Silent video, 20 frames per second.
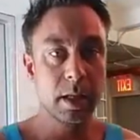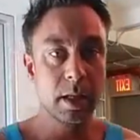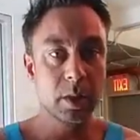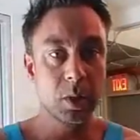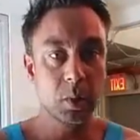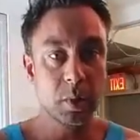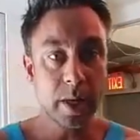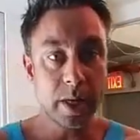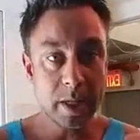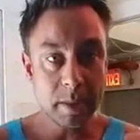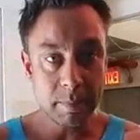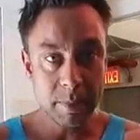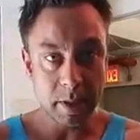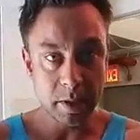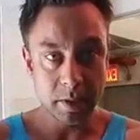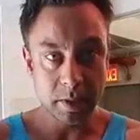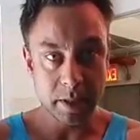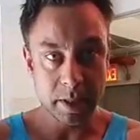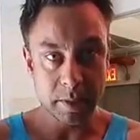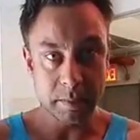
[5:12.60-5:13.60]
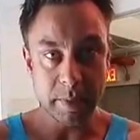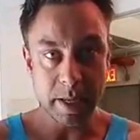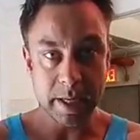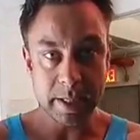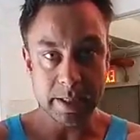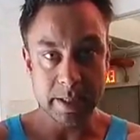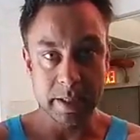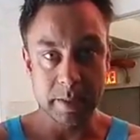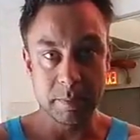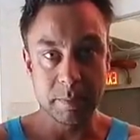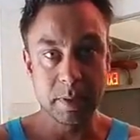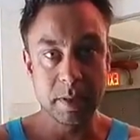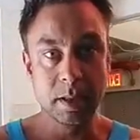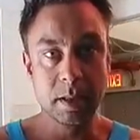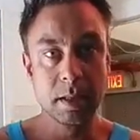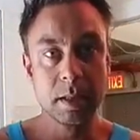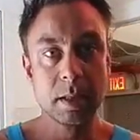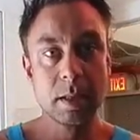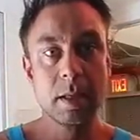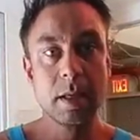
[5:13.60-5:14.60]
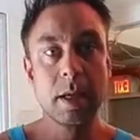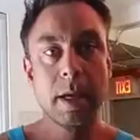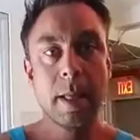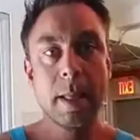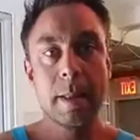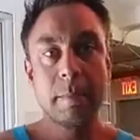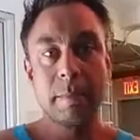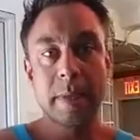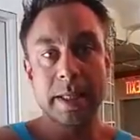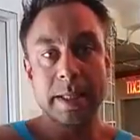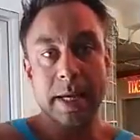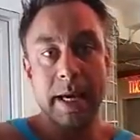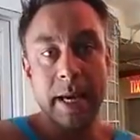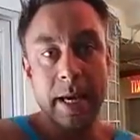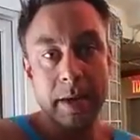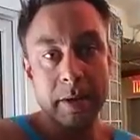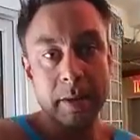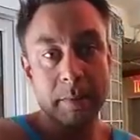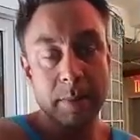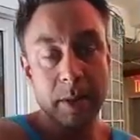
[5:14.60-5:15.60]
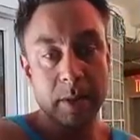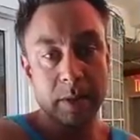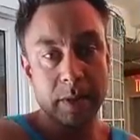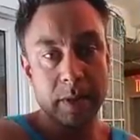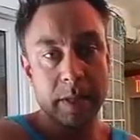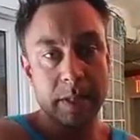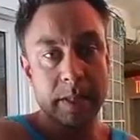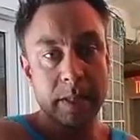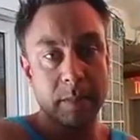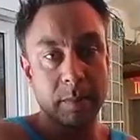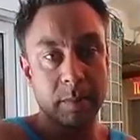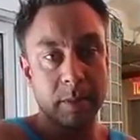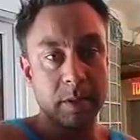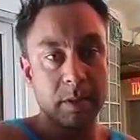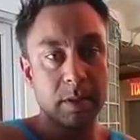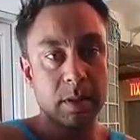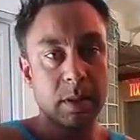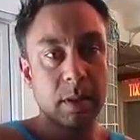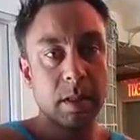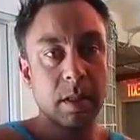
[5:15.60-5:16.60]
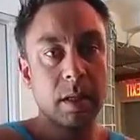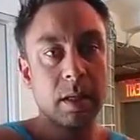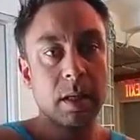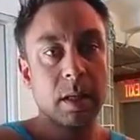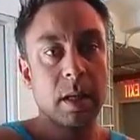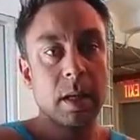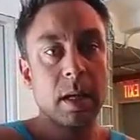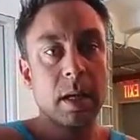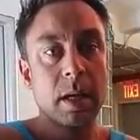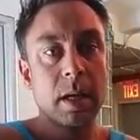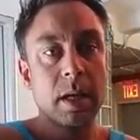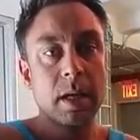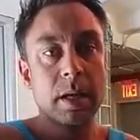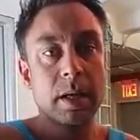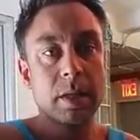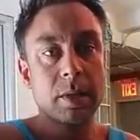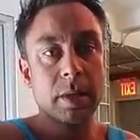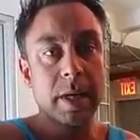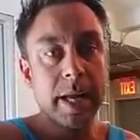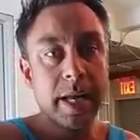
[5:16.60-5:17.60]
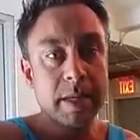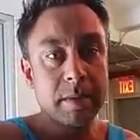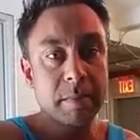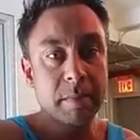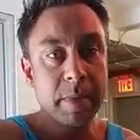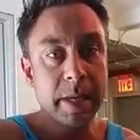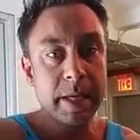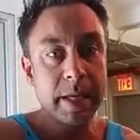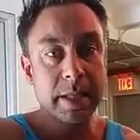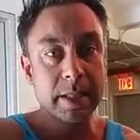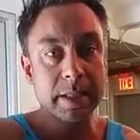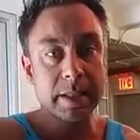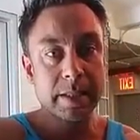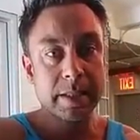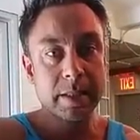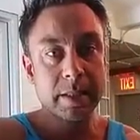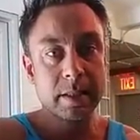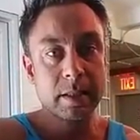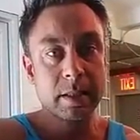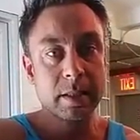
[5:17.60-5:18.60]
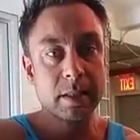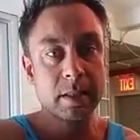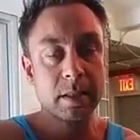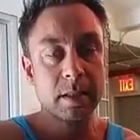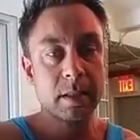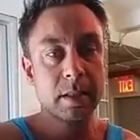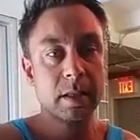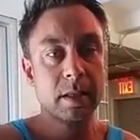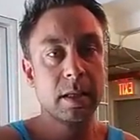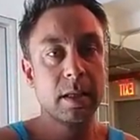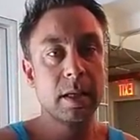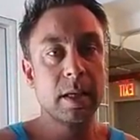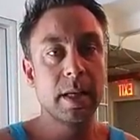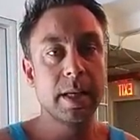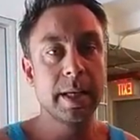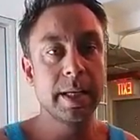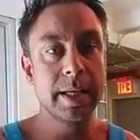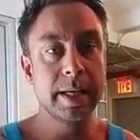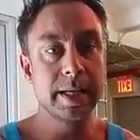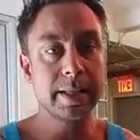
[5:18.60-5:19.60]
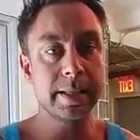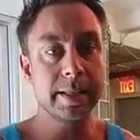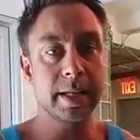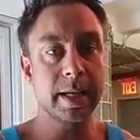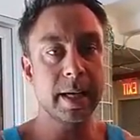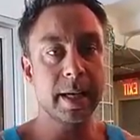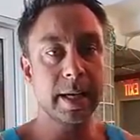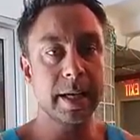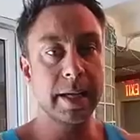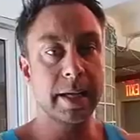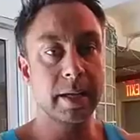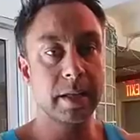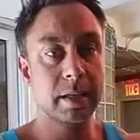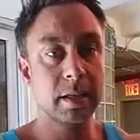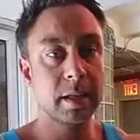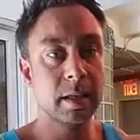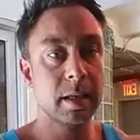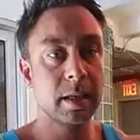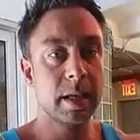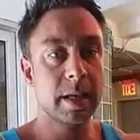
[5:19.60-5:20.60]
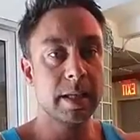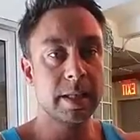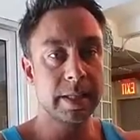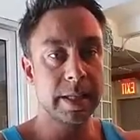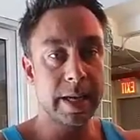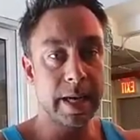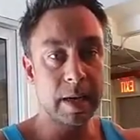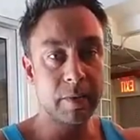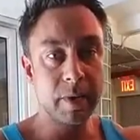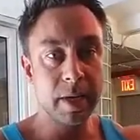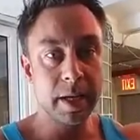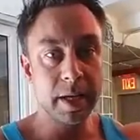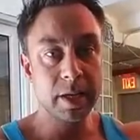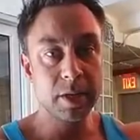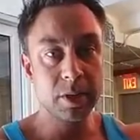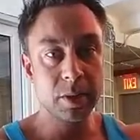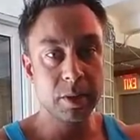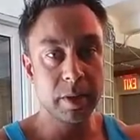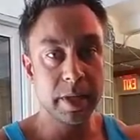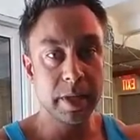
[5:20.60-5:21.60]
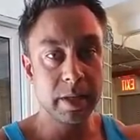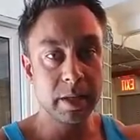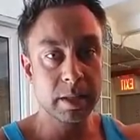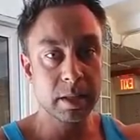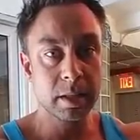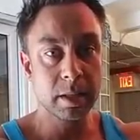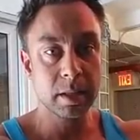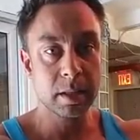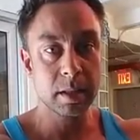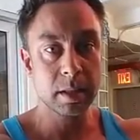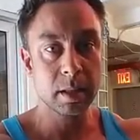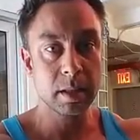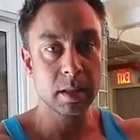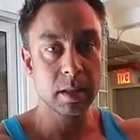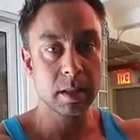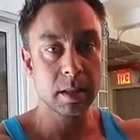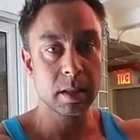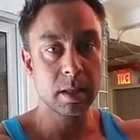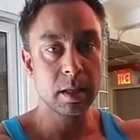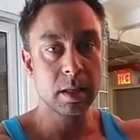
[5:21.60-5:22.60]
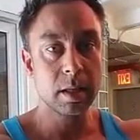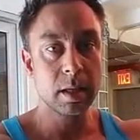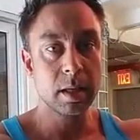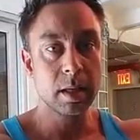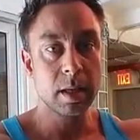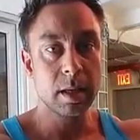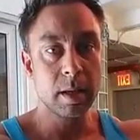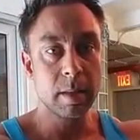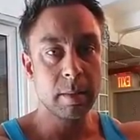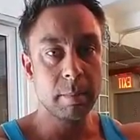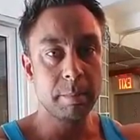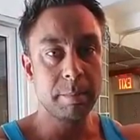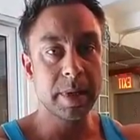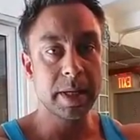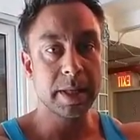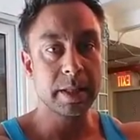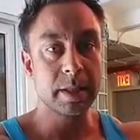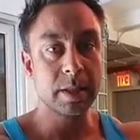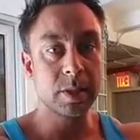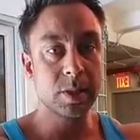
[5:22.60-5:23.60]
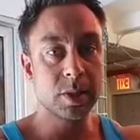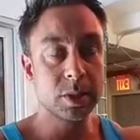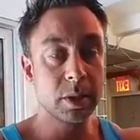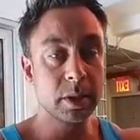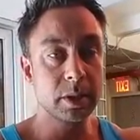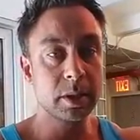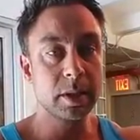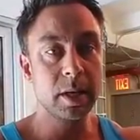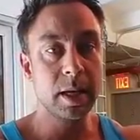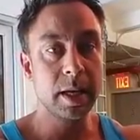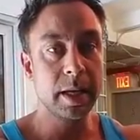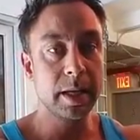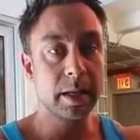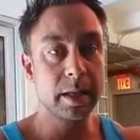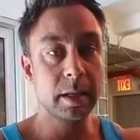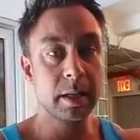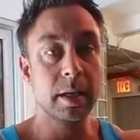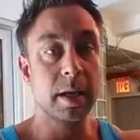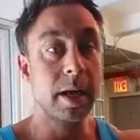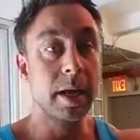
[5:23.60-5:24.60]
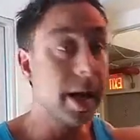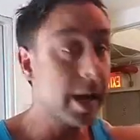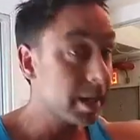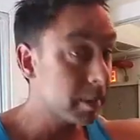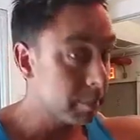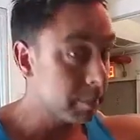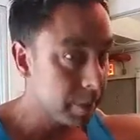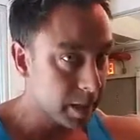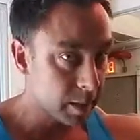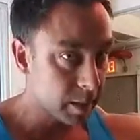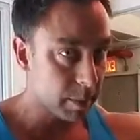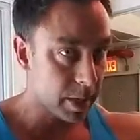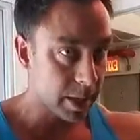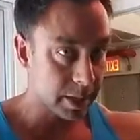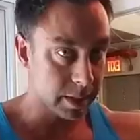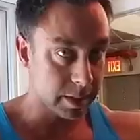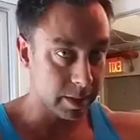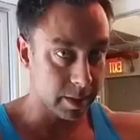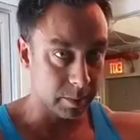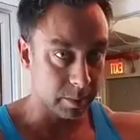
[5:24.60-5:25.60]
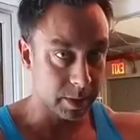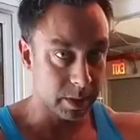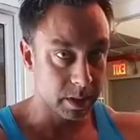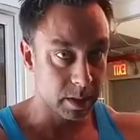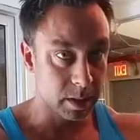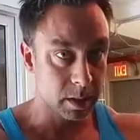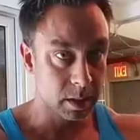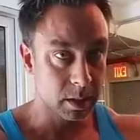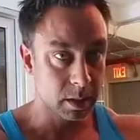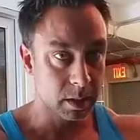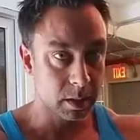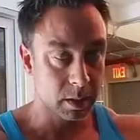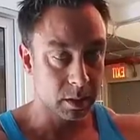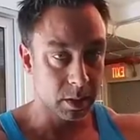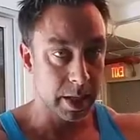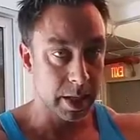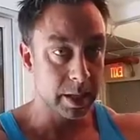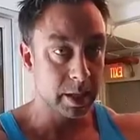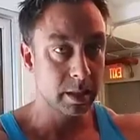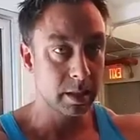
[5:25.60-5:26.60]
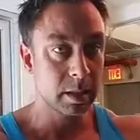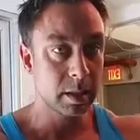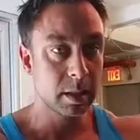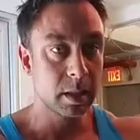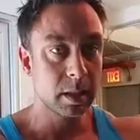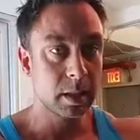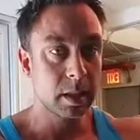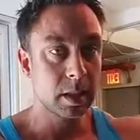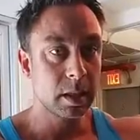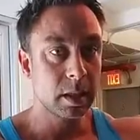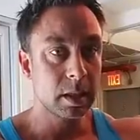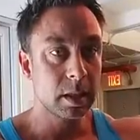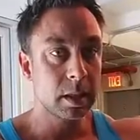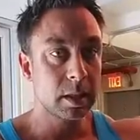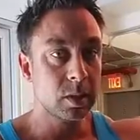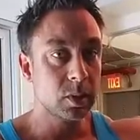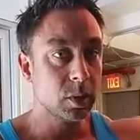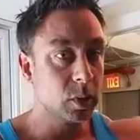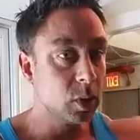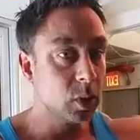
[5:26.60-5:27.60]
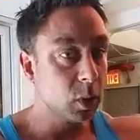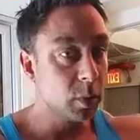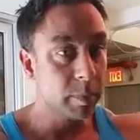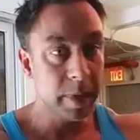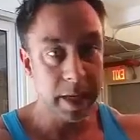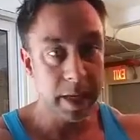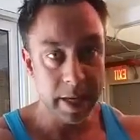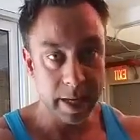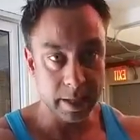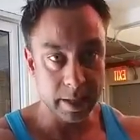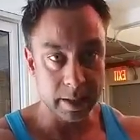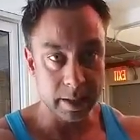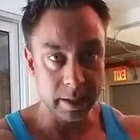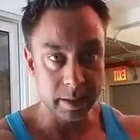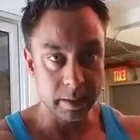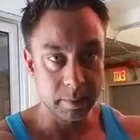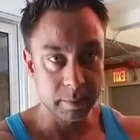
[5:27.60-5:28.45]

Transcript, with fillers: 20 pounds on his bicep, but 100 pounds on his elbow. So that means this guy is going to have an injury, but certainly not bigger biceps, okay? So don't be that guy.